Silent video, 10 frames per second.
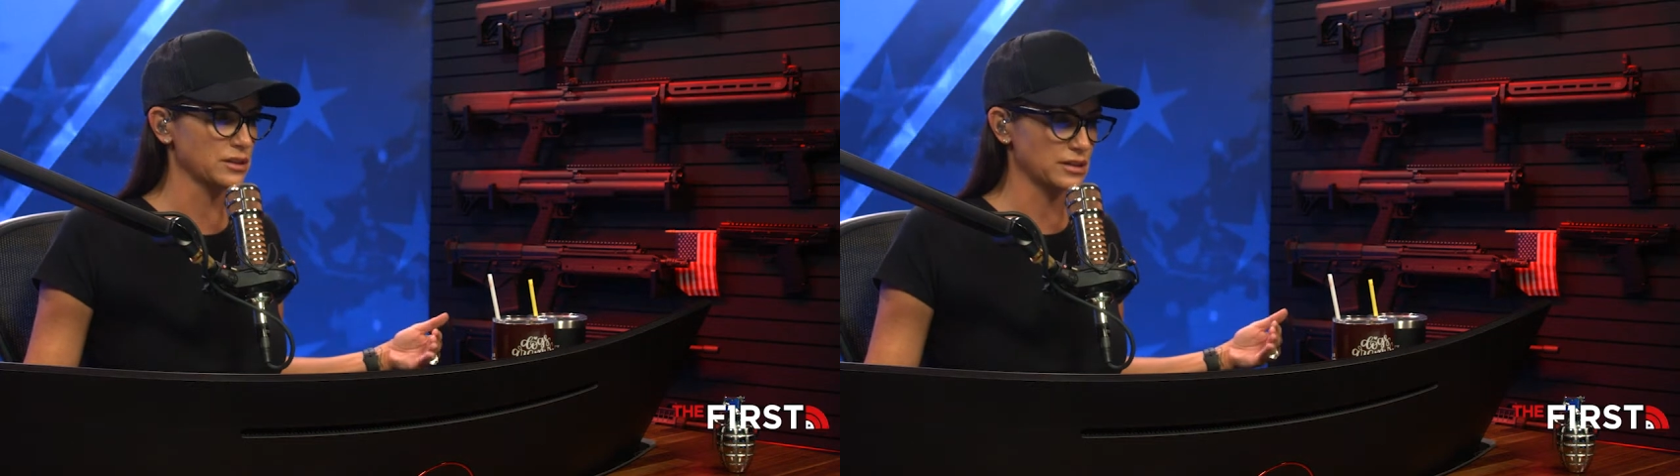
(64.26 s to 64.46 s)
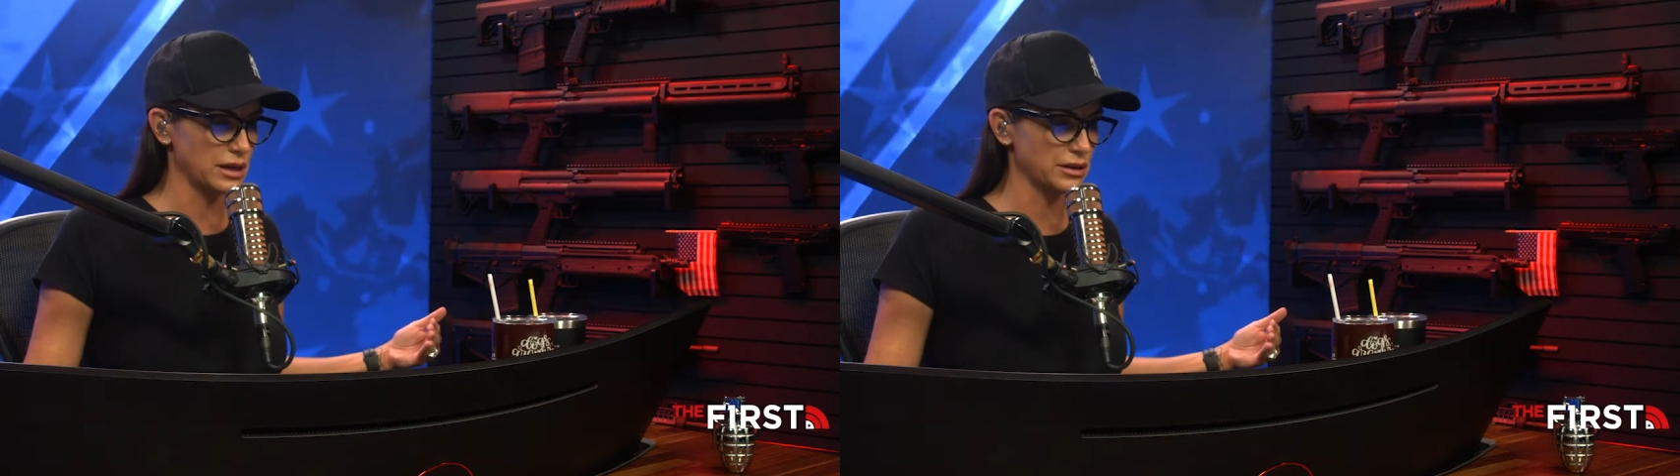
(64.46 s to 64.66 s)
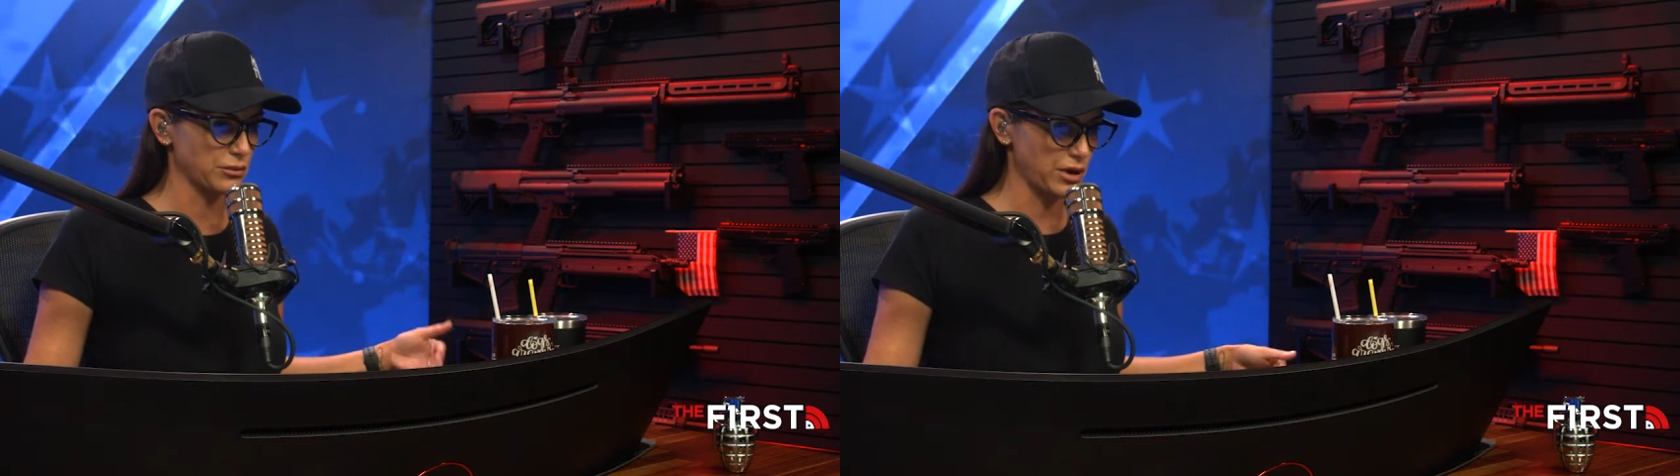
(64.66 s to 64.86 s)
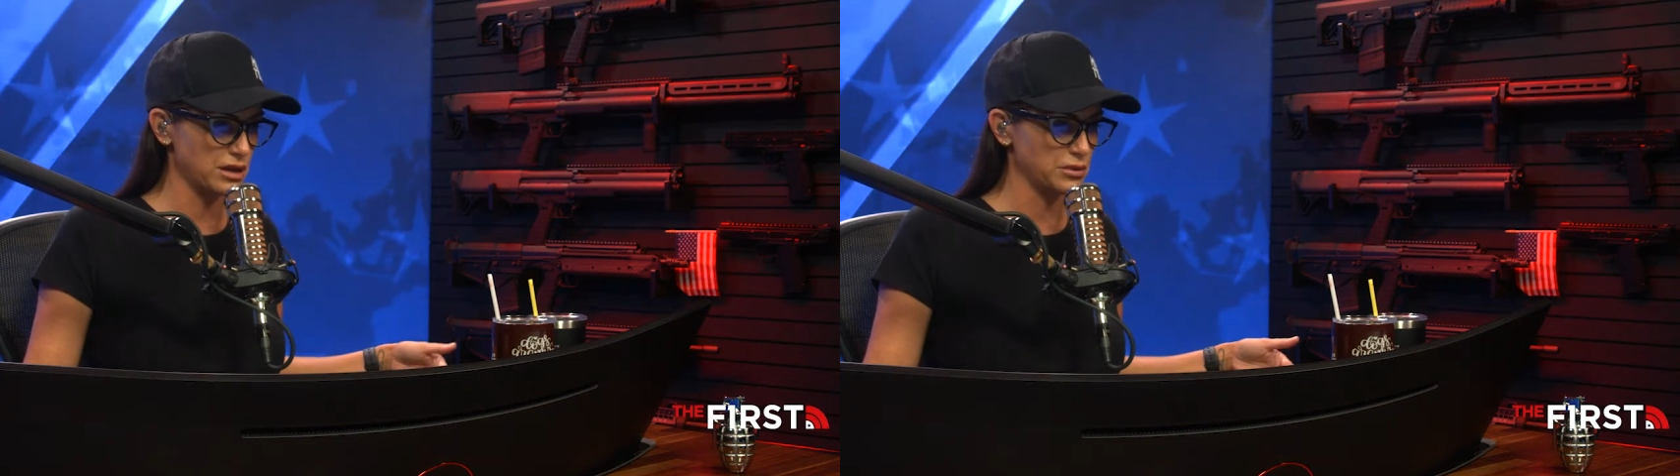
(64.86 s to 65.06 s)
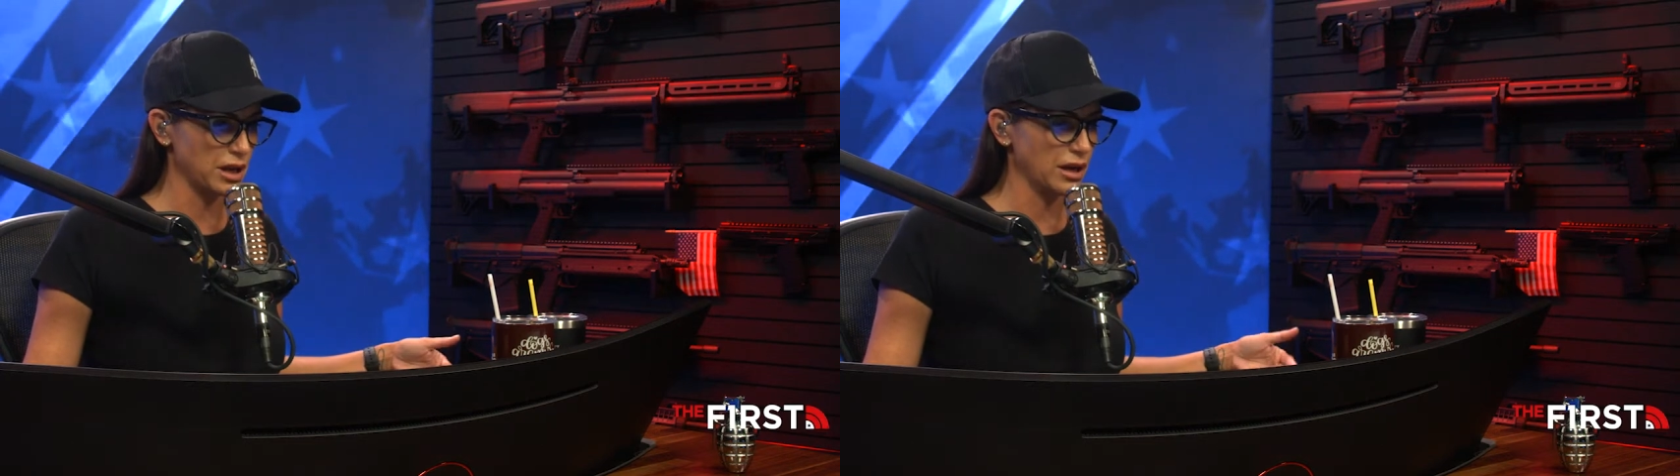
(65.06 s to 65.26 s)
Saudi
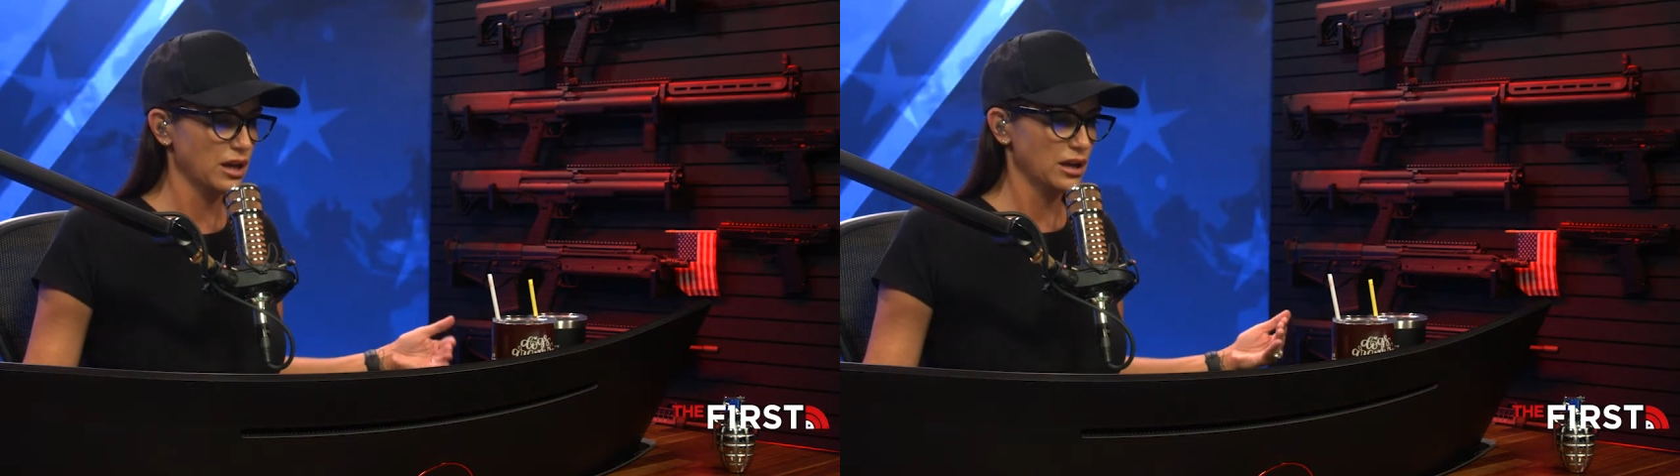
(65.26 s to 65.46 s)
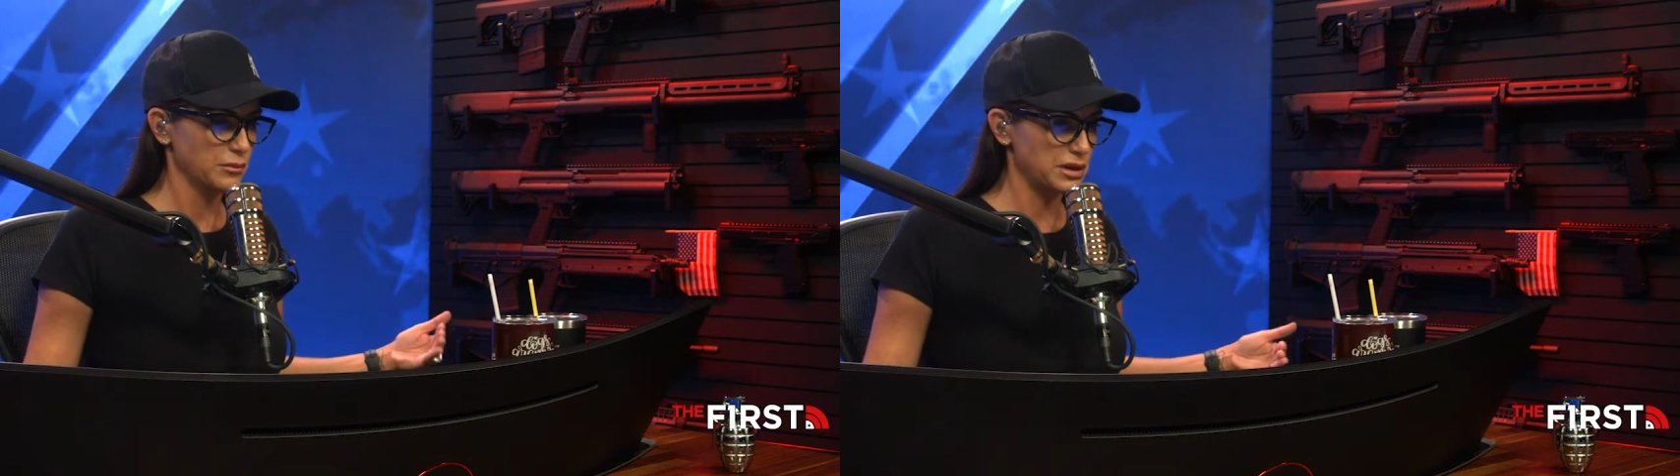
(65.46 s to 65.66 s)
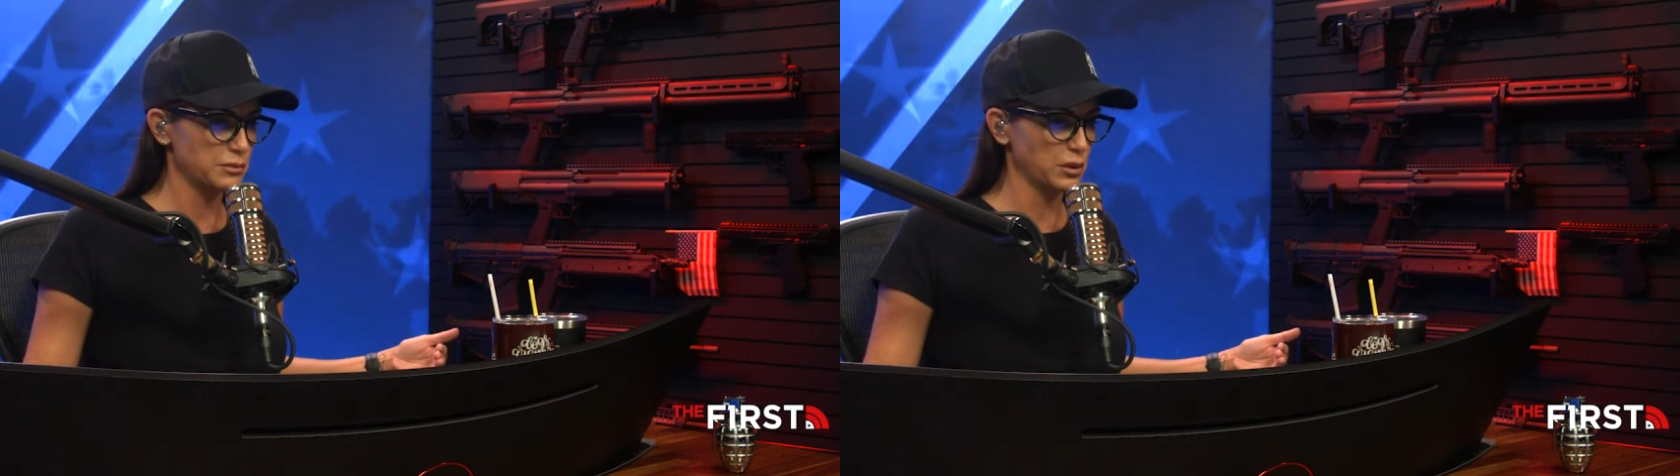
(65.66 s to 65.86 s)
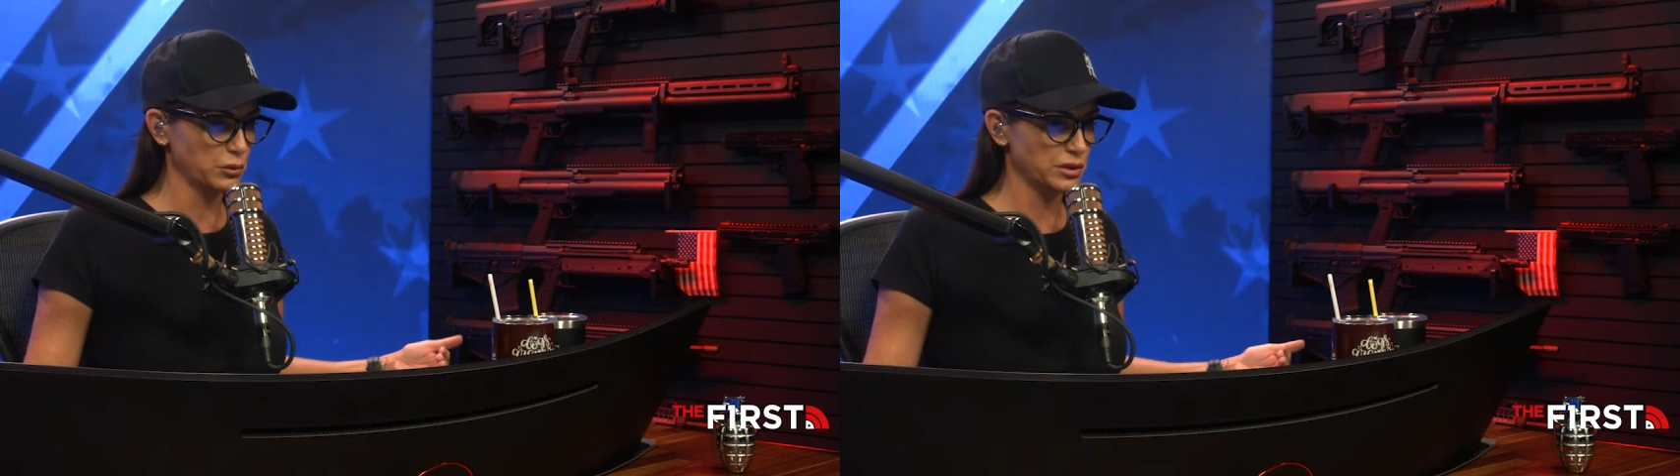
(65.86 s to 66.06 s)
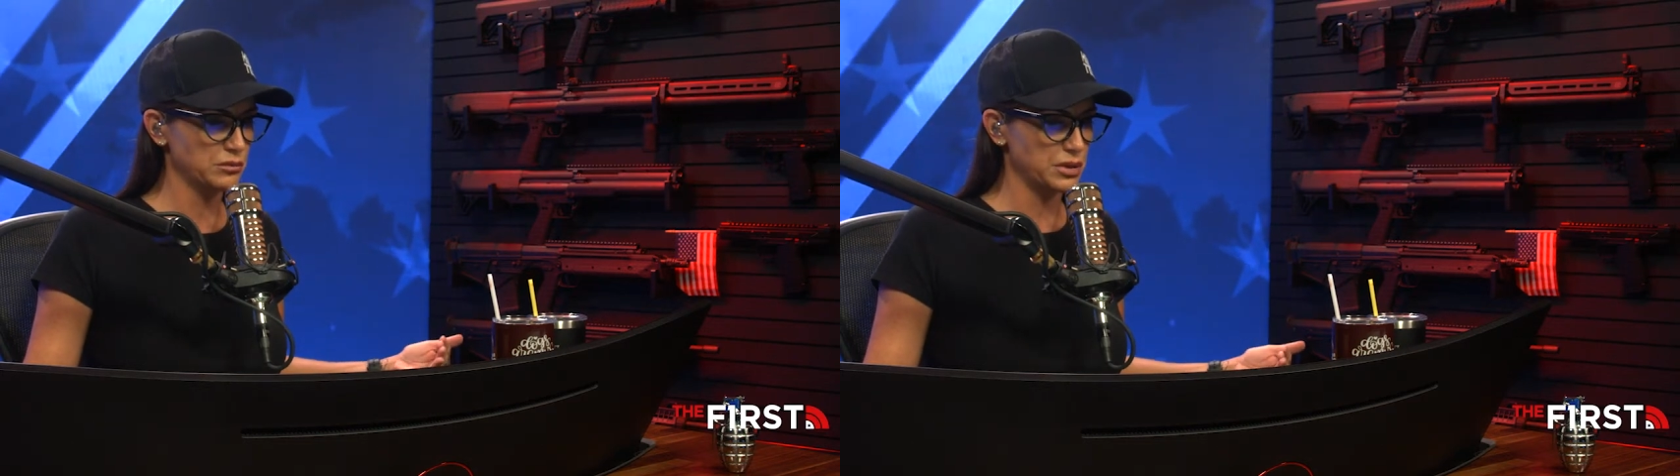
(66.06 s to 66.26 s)
Arabia and people wouldn't